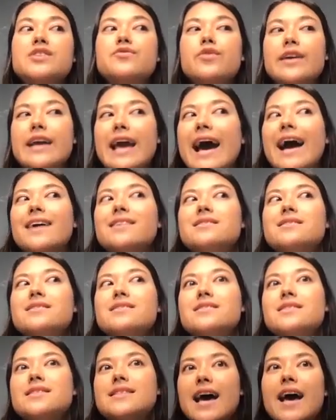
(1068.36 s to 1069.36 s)
for cats
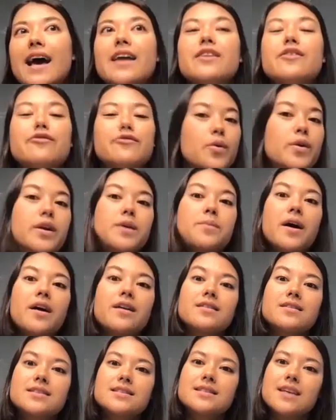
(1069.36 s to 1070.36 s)
is $10 to
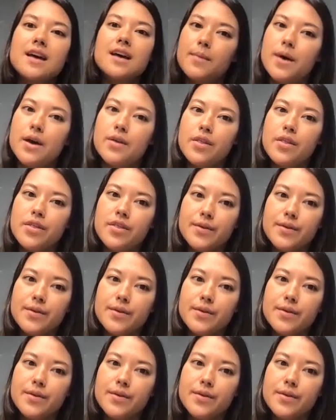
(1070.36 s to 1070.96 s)
$40 a month.